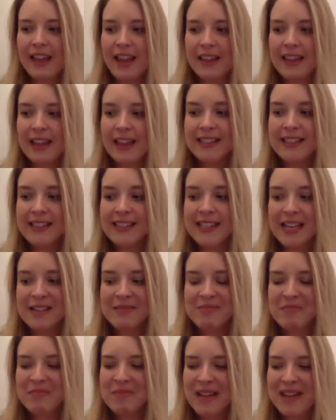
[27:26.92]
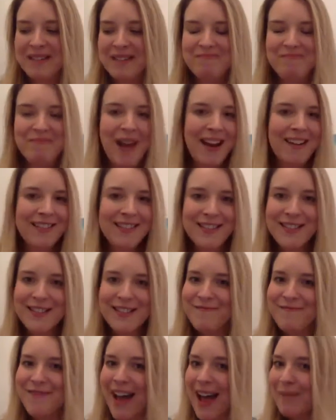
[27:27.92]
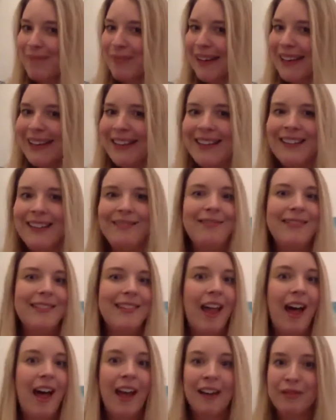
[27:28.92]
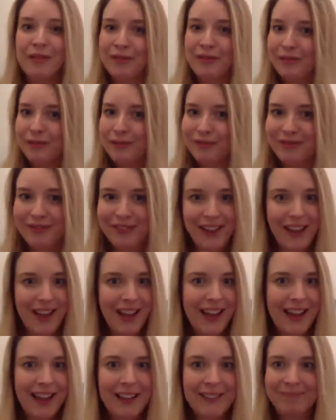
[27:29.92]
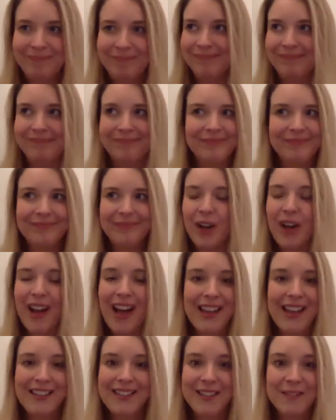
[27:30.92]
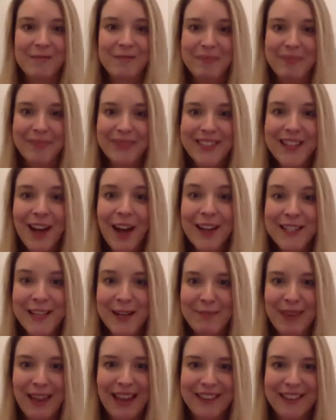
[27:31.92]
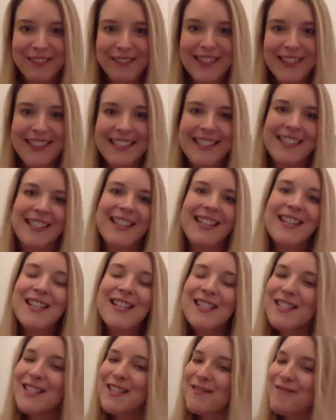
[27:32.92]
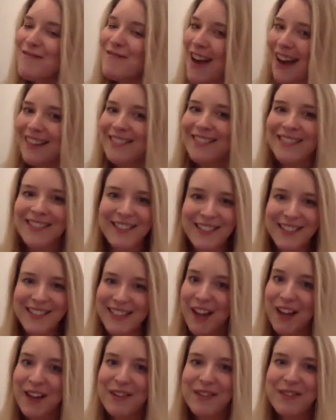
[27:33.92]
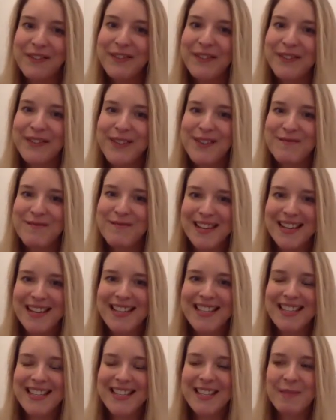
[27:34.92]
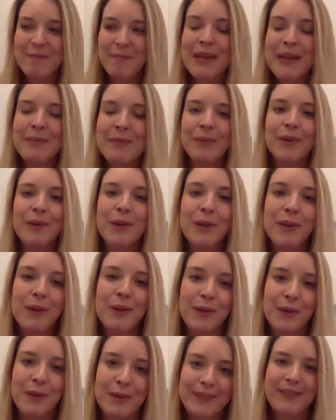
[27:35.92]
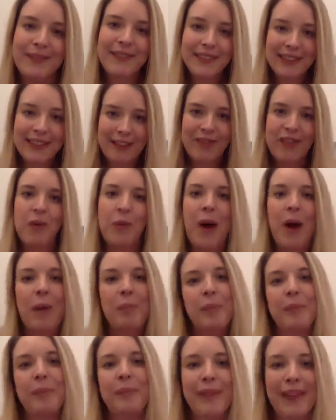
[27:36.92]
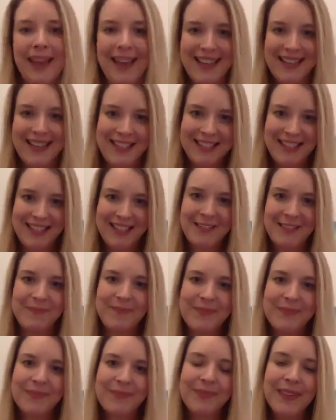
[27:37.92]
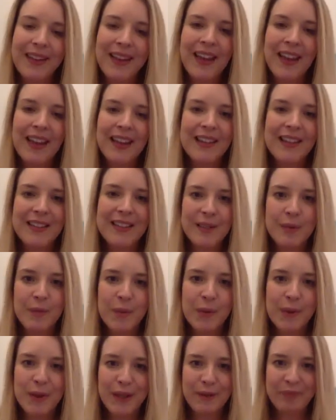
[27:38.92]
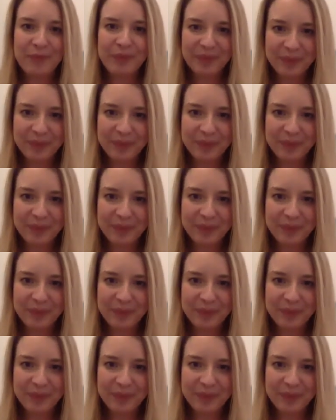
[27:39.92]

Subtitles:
that's the same in parenthood, family life, and startup life, is surround yourself with people who lift you up and can support you.